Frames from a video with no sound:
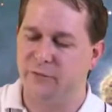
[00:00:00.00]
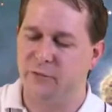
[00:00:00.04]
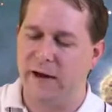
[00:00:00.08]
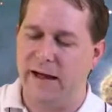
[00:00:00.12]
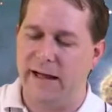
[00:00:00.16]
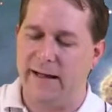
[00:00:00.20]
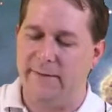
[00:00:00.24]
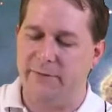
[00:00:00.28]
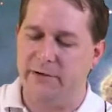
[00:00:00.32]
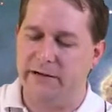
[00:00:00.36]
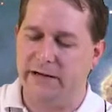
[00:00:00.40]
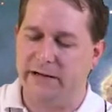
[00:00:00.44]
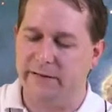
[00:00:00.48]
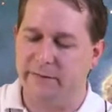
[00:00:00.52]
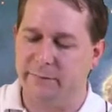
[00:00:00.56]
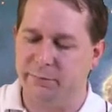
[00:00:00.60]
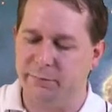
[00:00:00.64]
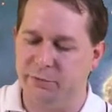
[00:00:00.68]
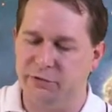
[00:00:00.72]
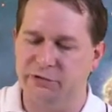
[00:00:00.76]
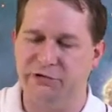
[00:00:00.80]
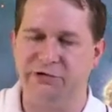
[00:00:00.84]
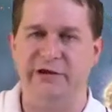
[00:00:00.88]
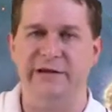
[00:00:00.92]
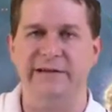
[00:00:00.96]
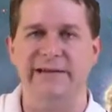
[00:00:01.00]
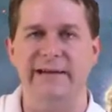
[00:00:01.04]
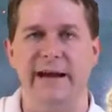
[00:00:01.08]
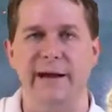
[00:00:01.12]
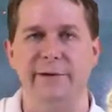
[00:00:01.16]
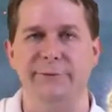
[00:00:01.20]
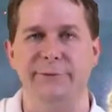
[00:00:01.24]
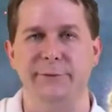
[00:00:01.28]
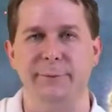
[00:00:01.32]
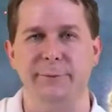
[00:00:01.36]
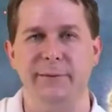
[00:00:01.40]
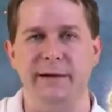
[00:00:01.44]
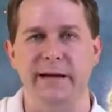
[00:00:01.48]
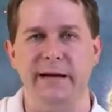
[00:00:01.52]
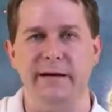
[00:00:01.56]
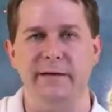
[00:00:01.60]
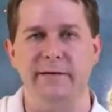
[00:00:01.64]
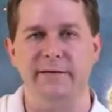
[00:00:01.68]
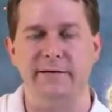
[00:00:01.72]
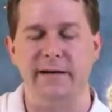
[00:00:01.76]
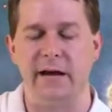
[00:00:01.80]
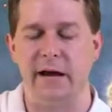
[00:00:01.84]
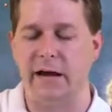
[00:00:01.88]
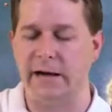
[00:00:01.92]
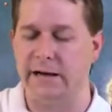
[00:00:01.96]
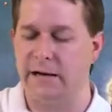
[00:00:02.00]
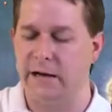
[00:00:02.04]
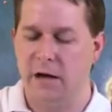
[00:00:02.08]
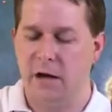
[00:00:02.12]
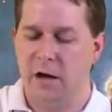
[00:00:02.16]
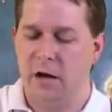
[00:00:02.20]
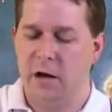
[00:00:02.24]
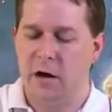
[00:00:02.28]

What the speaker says: gravity is pushing down from the inside.